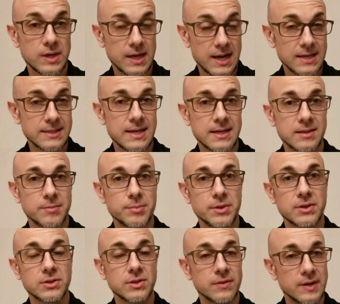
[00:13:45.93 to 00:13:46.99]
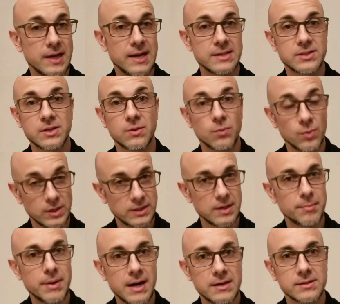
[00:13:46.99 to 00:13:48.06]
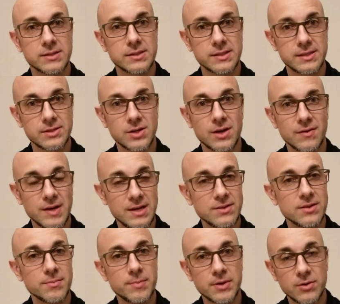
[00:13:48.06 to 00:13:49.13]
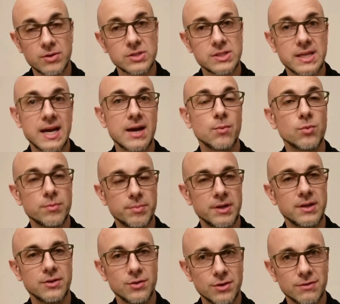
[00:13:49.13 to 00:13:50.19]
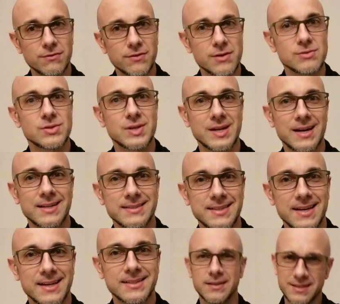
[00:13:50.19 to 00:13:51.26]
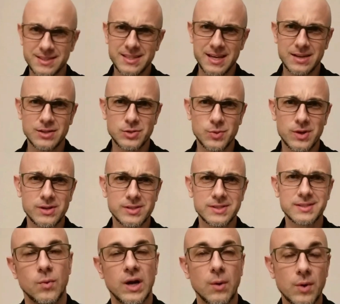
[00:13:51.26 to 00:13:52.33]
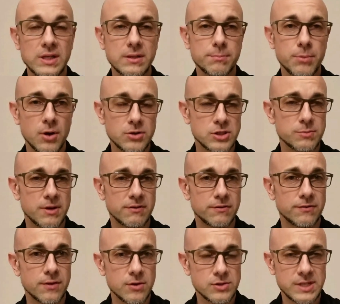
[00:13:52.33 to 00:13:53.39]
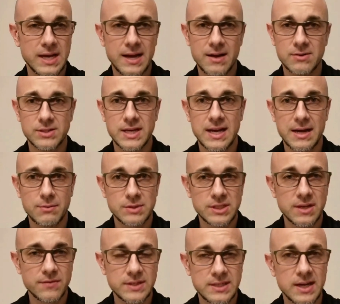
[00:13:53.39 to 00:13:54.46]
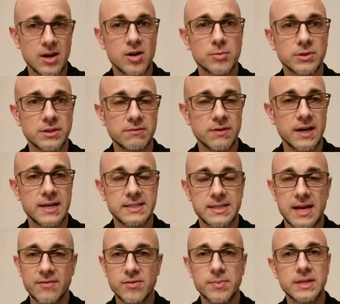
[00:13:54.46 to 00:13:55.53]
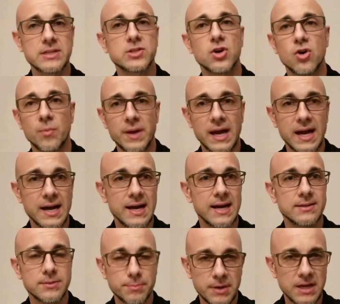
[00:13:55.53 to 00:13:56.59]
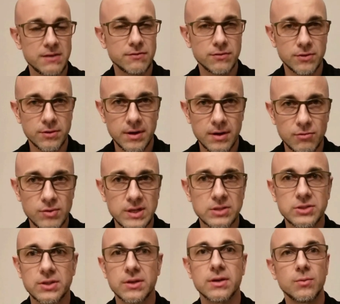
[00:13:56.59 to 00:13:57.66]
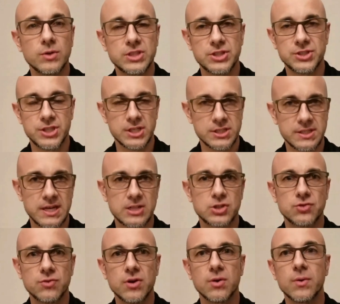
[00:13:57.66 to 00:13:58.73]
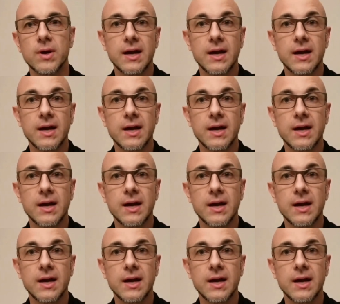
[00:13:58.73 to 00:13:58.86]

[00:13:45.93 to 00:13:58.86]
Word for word: contact the builder and ask what their policies are either, because that would be your first contact. You see how this works? When I went to purchase my first house, I was given terrible advice. Everybody told me I had to pay for a realtor, which is just not true.